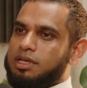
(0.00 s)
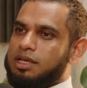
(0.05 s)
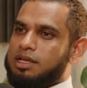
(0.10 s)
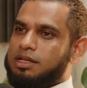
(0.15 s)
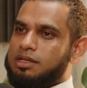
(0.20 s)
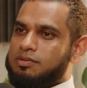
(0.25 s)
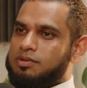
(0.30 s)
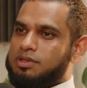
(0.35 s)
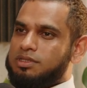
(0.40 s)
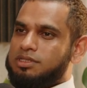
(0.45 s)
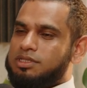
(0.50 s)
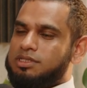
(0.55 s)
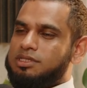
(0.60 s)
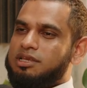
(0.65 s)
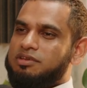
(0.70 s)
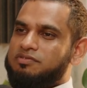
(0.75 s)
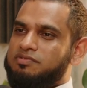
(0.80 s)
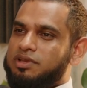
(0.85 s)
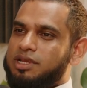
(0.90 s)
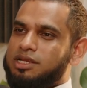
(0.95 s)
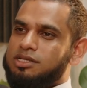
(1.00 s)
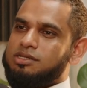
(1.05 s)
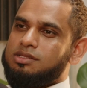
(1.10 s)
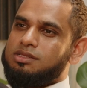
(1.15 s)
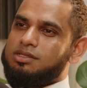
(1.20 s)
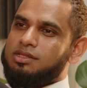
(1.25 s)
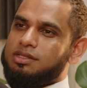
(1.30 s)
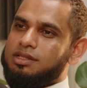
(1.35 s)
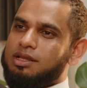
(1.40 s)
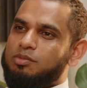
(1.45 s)
And it was this
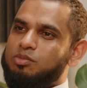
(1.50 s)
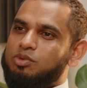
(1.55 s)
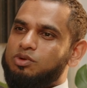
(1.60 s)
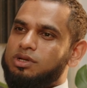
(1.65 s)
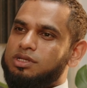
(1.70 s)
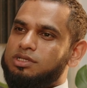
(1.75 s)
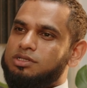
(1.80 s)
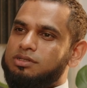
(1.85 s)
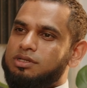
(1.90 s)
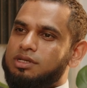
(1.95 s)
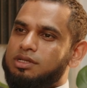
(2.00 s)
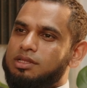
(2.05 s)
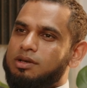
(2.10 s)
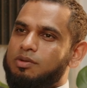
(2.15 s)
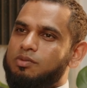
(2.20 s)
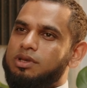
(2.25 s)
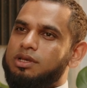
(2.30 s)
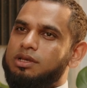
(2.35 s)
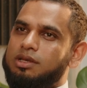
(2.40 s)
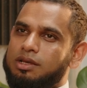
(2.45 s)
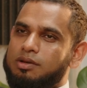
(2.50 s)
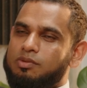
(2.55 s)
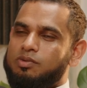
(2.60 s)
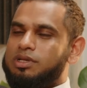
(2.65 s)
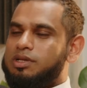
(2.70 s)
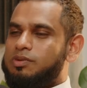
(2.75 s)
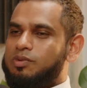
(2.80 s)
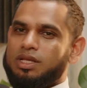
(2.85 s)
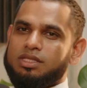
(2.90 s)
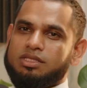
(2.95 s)
aviation thing that brought us together. We
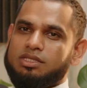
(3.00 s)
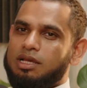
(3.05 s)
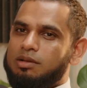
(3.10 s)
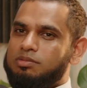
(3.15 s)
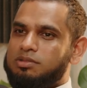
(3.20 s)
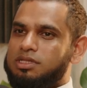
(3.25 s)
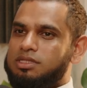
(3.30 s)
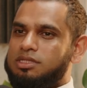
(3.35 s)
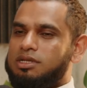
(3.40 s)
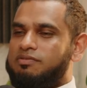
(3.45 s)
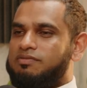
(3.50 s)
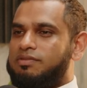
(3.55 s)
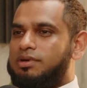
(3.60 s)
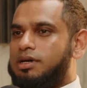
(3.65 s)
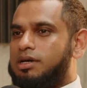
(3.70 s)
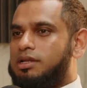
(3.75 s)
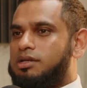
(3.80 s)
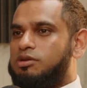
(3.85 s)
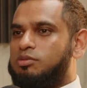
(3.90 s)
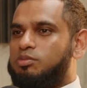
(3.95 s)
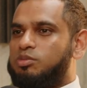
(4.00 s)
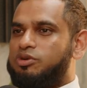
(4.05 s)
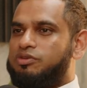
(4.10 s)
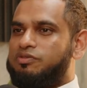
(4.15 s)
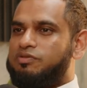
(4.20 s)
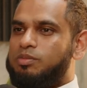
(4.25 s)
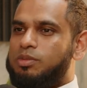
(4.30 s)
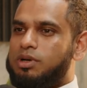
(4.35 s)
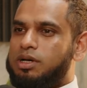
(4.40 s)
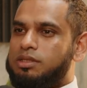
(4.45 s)
we WhatsApped each other a number
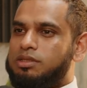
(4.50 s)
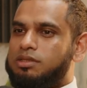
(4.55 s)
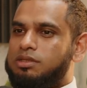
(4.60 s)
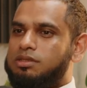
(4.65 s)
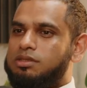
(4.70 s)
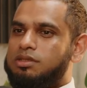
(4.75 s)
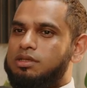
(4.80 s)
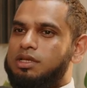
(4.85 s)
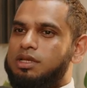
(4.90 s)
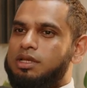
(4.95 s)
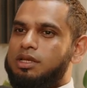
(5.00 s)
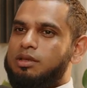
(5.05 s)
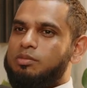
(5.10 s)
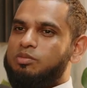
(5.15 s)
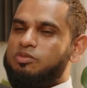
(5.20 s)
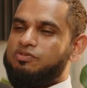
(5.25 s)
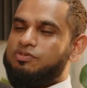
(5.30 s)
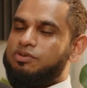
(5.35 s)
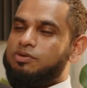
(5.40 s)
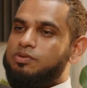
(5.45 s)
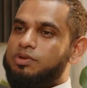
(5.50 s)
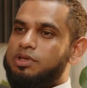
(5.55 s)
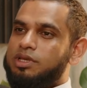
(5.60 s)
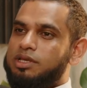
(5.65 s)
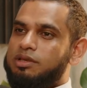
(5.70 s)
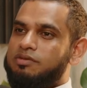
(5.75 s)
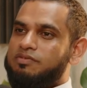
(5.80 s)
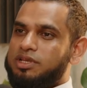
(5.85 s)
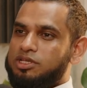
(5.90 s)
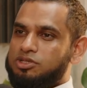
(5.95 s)
of months before
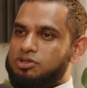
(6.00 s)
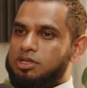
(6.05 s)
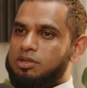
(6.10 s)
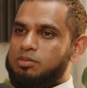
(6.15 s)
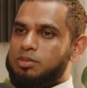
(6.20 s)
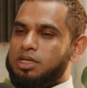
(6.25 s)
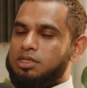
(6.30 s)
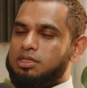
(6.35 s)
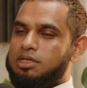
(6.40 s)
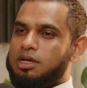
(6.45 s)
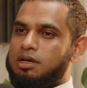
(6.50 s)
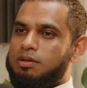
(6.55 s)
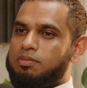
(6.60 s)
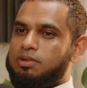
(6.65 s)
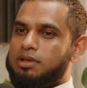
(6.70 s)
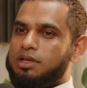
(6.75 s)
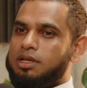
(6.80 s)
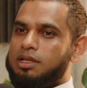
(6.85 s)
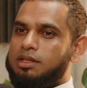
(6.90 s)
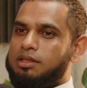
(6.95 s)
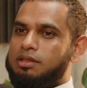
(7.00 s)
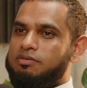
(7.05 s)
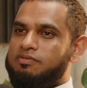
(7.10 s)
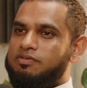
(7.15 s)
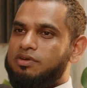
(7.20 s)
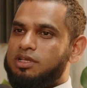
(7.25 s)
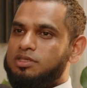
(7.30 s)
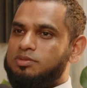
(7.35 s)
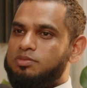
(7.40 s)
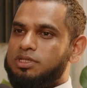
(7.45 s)
we eventually met up. And the
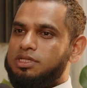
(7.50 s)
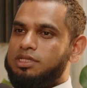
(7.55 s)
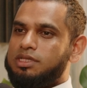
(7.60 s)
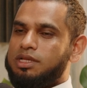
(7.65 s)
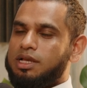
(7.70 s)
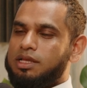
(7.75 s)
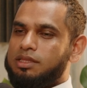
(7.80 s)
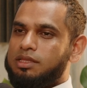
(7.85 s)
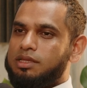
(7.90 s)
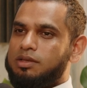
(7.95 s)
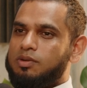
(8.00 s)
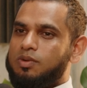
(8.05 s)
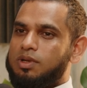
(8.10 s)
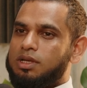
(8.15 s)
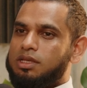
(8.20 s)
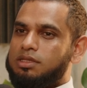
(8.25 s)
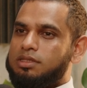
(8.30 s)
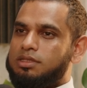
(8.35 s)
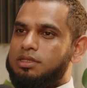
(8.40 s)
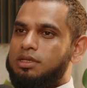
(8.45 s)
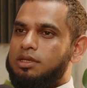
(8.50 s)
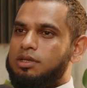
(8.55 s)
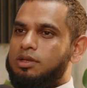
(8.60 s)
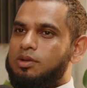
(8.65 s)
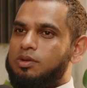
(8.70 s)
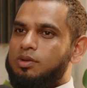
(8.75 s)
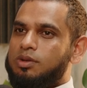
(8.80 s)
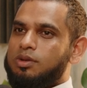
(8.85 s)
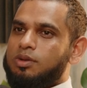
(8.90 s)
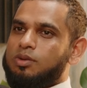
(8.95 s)
first meeting I think was
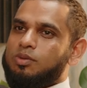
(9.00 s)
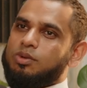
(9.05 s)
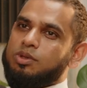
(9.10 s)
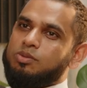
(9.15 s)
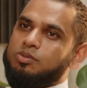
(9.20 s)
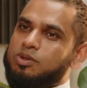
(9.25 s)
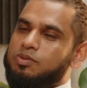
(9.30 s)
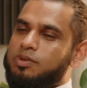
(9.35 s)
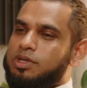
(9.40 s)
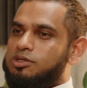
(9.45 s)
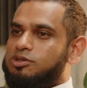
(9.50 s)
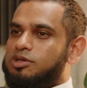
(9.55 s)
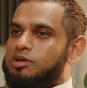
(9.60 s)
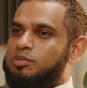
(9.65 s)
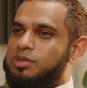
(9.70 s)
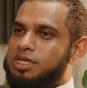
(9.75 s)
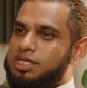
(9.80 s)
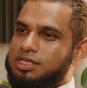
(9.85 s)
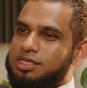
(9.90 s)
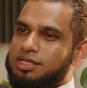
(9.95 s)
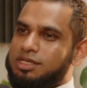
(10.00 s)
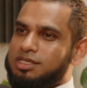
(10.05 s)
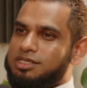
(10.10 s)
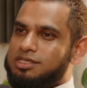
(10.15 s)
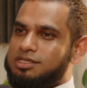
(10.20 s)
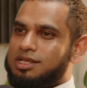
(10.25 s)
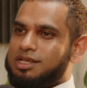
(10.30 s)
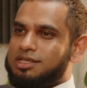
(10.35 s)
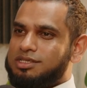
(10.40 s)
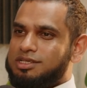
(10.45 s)
when we went to a meeting in
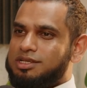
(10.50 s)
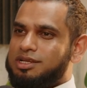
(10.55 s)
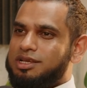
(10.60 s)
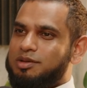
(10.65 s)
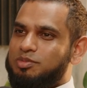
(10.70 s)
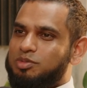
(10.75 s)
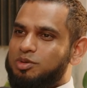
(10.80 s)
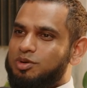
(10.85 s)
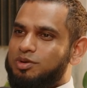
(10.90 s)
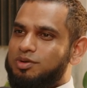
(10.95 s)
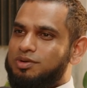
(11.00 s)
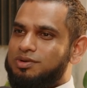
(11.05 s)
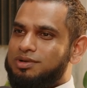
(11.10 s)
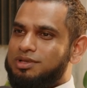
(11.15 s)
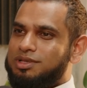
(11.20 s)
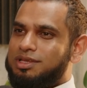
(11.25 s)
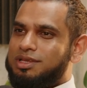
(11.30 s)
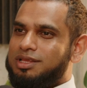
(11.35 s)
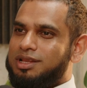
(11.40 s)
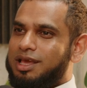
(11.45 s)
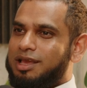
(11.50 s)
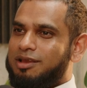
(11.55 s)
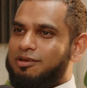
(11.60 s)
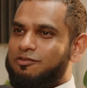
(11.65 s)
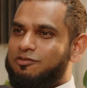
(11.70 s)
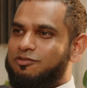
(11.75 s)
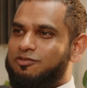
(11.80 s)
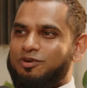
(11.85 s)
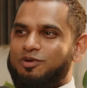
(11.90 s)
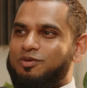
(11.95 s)
Stansted Airport.
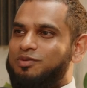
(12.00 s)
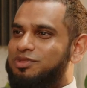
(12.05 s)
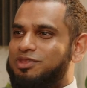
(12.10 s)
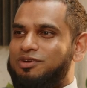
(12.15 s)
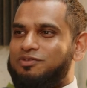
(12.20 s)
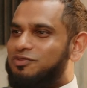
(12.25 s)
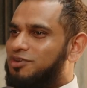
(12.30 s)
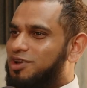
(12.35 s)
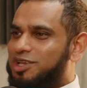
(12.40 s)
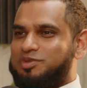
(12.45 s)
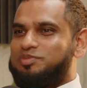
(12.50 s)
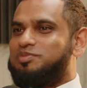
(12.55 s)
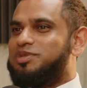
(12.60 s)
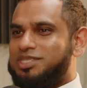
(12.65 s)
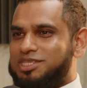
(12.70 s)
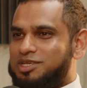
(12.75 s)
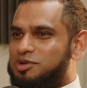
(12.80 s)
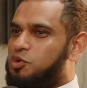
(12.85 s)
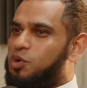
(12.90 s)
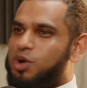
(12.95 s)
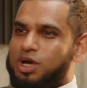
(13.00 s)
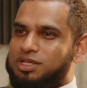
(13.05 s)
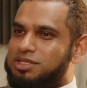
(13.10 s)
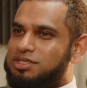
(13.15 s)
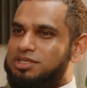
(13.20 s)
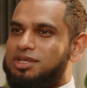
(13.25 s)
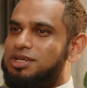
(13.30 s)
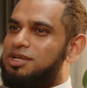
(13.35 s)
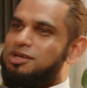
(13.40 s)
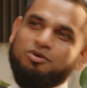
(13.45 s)
Like for the first meeting
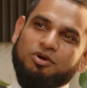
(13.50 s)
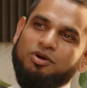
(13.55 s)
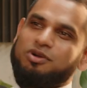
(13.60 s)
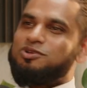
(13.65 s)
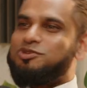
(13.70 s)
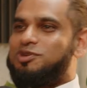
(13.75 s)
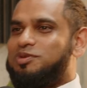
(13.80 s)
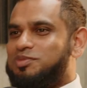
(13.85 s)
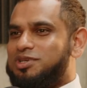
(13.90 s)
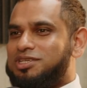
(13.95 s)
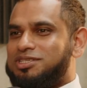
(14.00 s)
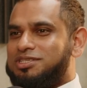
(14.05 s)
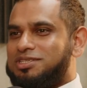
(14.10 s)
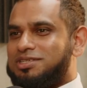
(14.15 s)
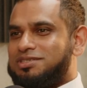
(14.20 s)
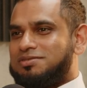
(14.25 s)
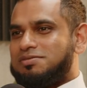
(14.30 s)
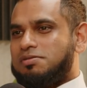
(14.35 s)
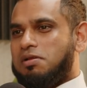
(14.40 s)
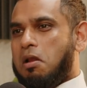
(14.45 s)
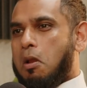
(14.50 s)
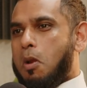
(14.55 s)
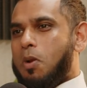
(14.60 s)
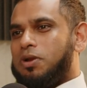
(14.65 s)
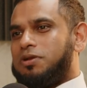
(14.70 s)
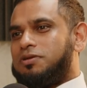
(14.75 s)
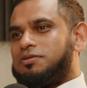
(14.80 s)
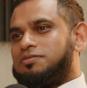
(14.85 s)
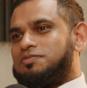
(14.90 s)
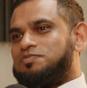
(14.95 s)
was going to a meeting. So
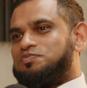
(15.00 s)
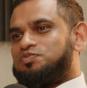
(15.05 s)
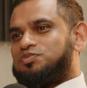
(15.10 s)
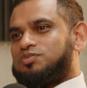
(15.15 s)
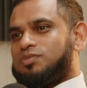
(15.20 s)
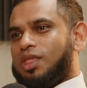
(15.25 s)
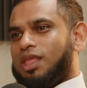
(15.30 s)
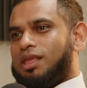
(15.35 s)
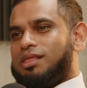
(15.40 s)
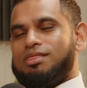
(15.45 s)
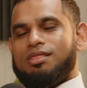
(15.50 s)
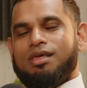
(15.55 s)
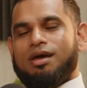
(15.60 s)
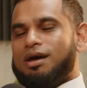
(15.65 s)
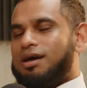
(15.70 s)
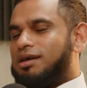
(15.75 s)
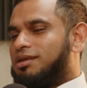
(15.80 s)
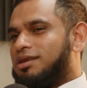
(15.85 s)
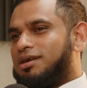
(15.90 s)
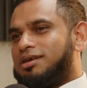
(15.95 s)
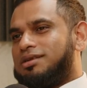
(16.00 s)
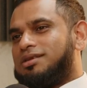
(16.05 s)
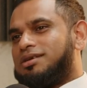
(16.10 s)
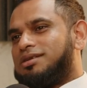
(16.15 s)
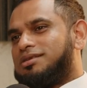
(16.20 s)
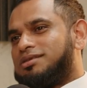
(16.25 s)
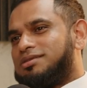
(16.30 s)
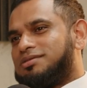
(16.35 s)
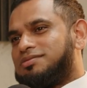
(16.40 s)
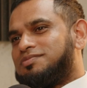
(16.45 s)
nothing even prior to that. Let's no, say no, a
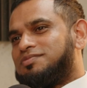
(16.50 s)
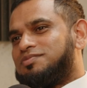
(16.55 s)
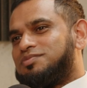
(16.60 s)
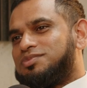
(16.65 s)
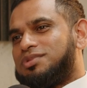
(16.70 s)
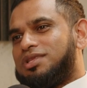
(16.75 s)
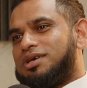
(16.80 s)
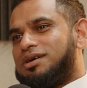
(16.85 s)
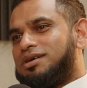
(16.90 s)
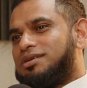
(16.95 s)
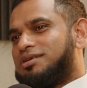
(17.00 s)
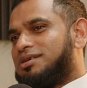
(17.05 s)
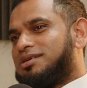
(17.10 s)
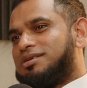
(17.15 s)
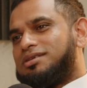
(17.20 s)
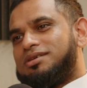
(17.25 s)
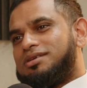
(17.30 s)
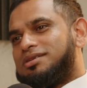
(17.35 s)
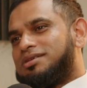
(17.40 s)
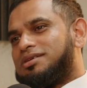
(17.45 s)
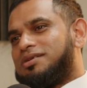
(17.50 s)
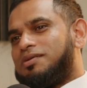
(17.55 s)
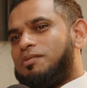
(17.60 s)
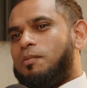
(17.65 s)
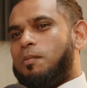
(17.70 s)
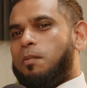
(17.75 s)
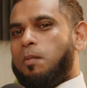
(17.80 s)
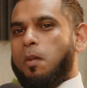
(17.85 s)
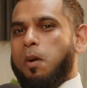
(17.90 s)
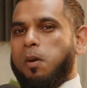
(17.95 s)
no, coffee, no, a couple no, of coffee no, no, no, no.
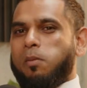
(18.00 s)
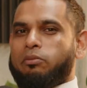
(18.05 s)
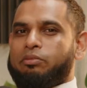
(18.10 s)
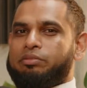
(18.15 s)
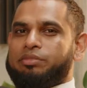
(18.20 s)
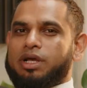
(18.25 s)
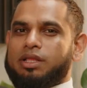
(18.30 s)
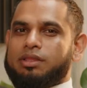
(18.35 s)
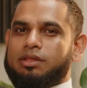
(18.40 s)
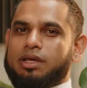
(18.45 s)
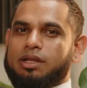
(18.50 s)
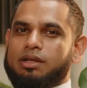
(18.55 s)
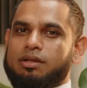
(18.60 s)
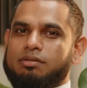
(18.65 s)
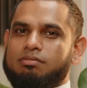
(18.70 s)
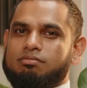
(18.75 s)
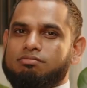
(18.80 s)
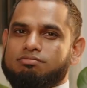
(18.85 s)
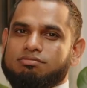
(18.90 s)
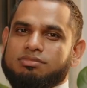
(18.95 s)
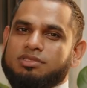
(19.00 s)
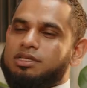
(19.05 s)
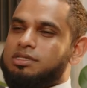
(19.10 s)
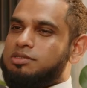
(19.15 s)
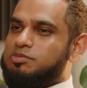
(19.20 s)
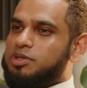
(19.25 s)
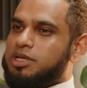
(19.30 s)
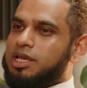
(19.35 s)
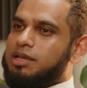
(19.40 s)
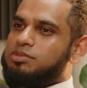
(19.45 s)
And then
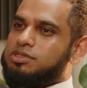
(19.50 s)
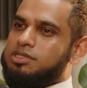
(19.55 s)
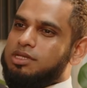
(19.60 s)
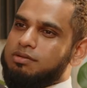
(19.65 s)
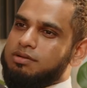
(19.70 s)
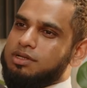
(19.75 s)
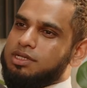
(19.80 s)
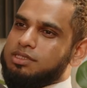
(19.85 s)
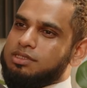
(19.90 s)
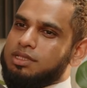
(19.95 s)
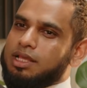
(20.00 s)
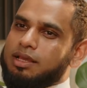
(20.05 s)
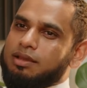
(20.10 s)
things became serious.